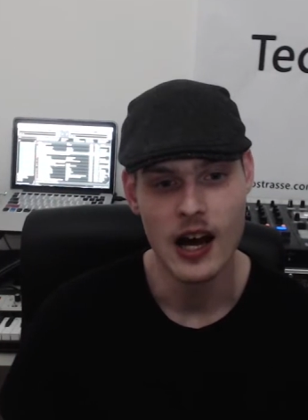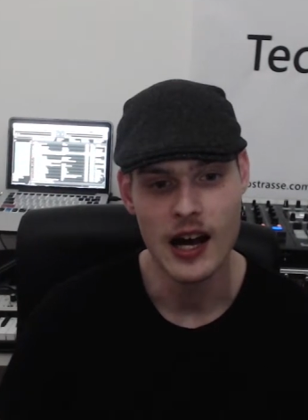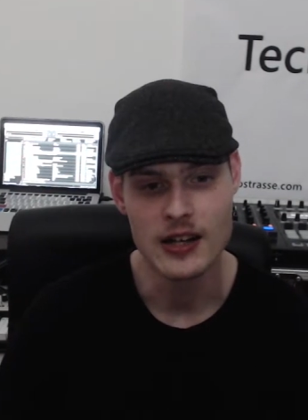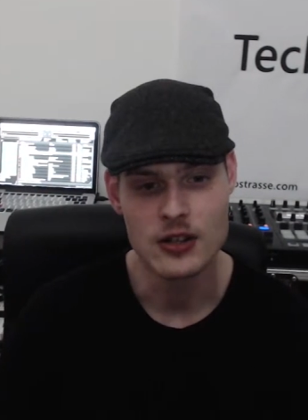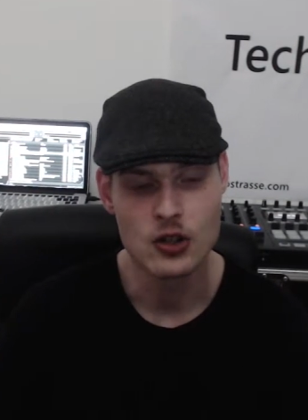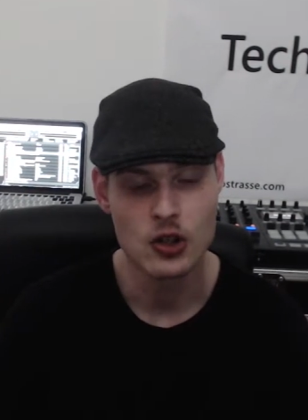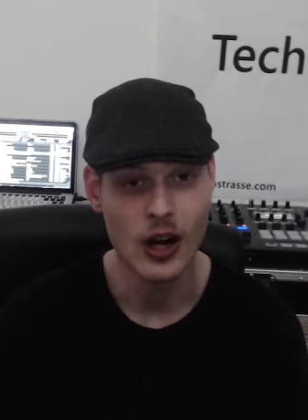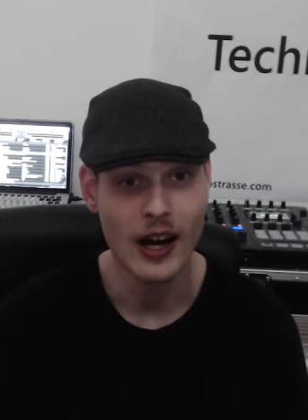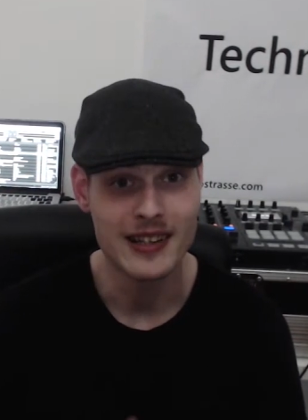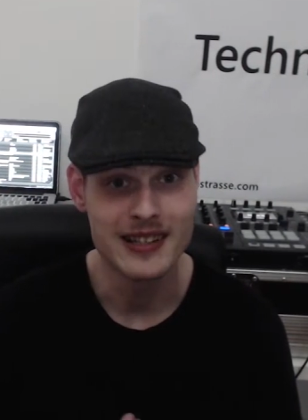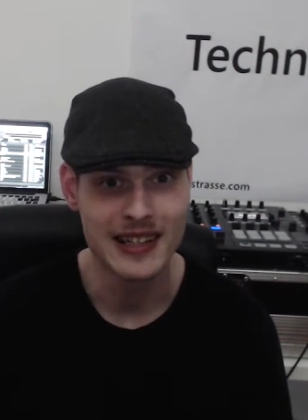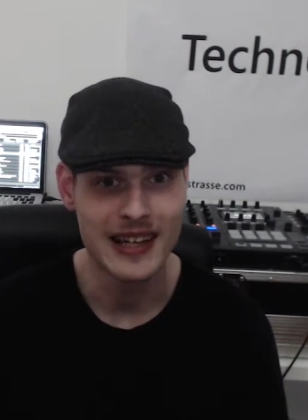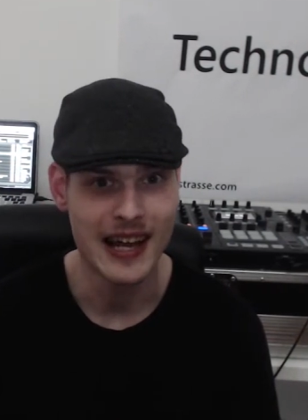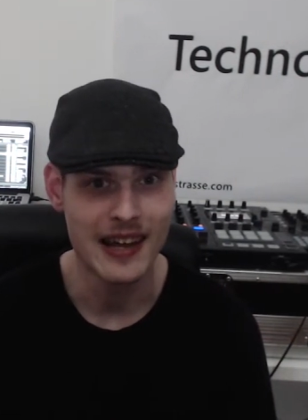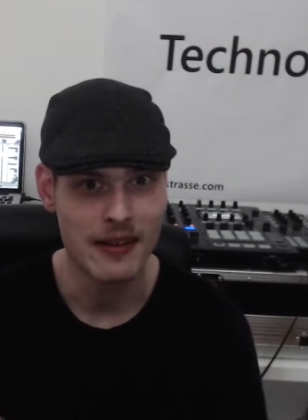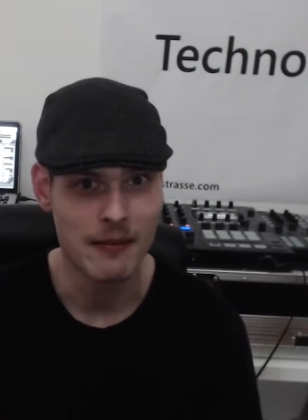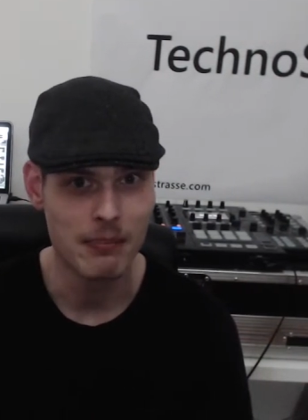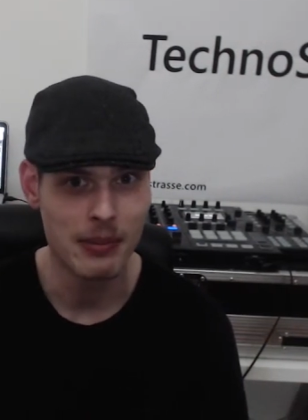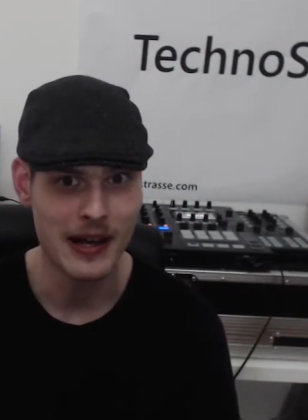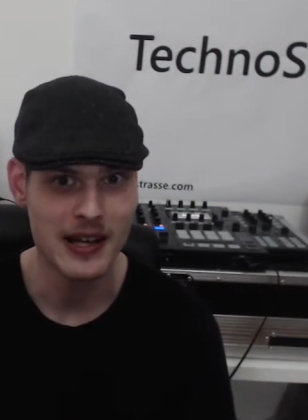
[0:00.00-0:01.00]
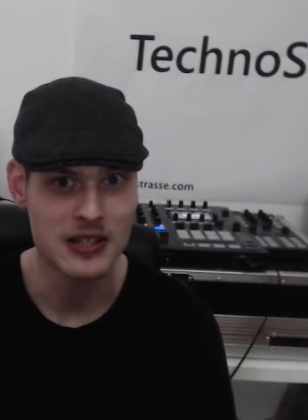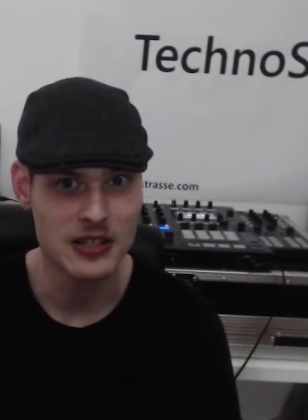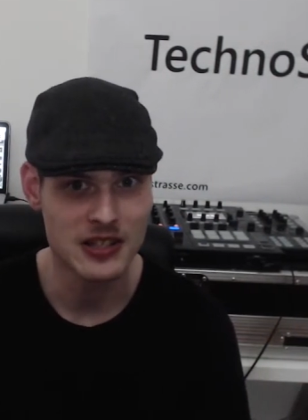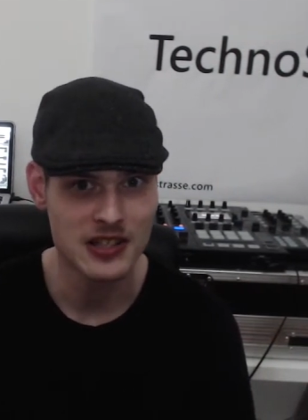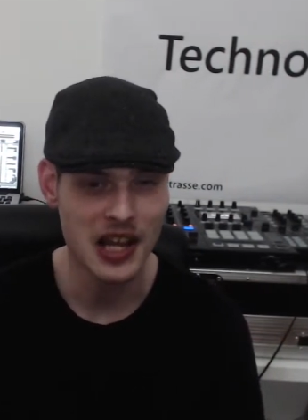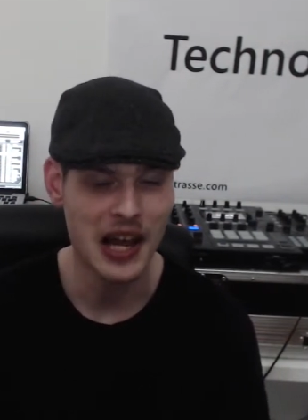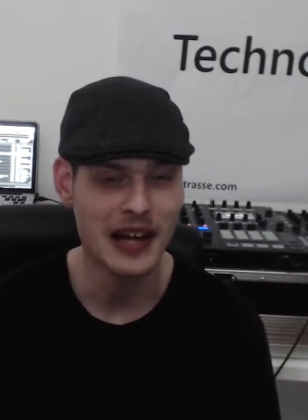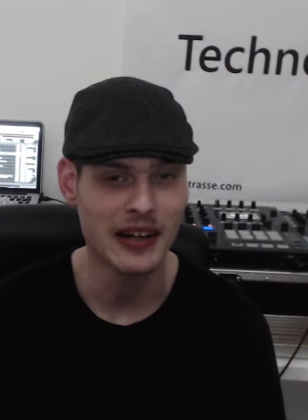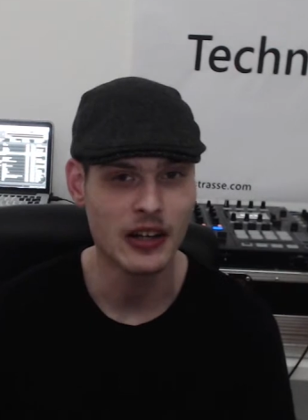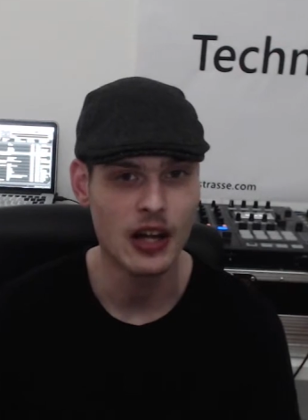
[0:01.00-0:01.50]
try to get the best
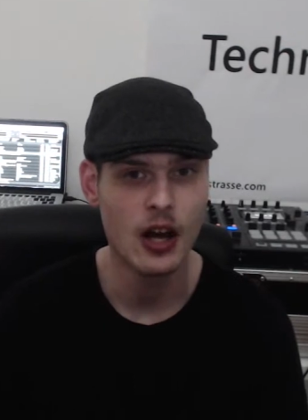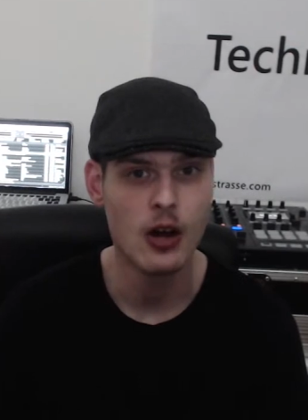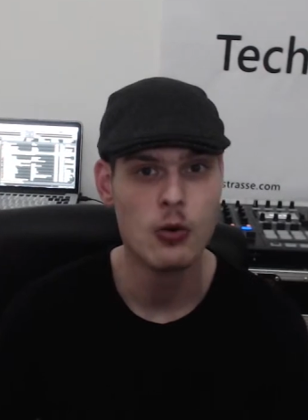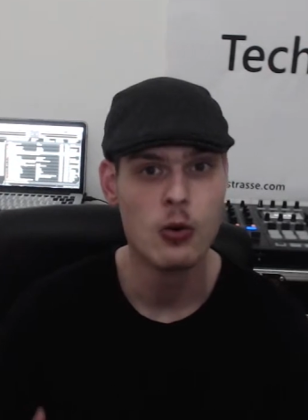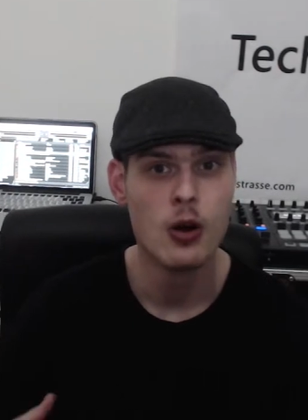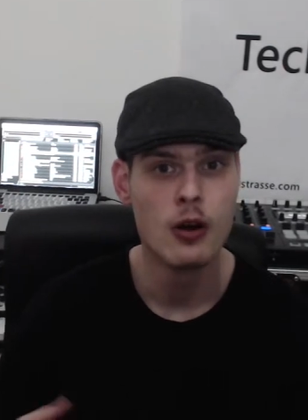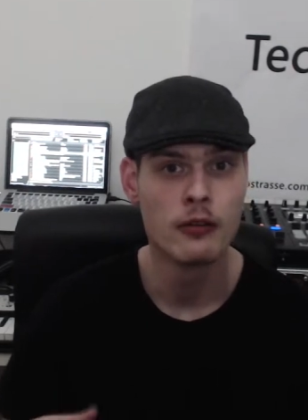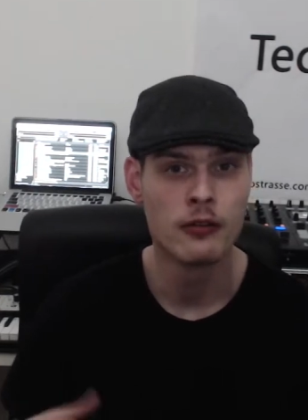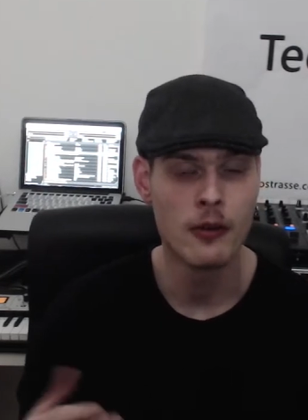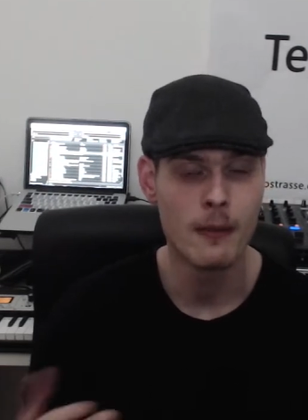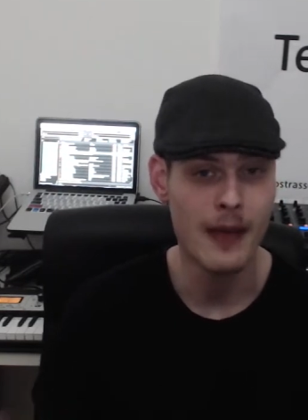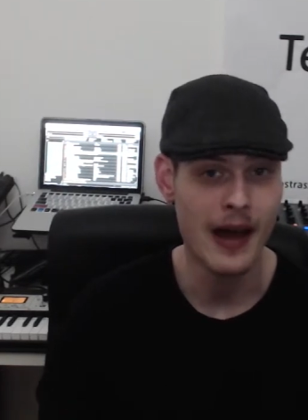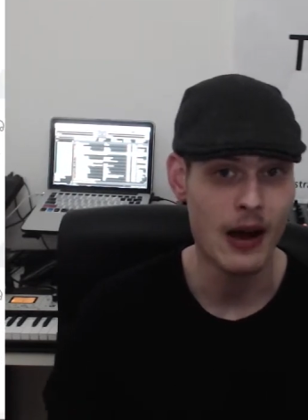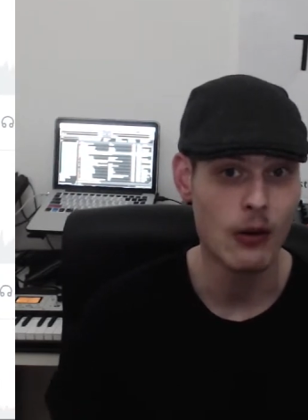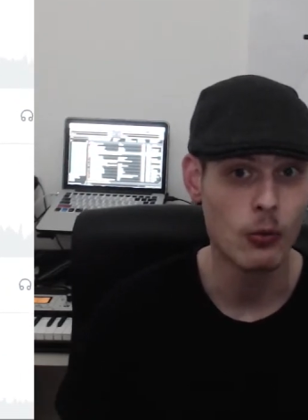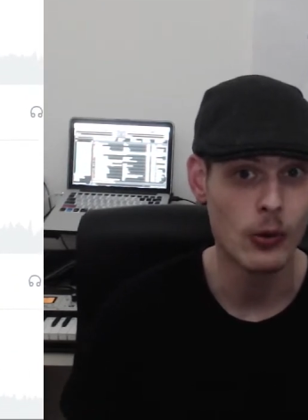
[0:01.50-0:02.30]
techno from that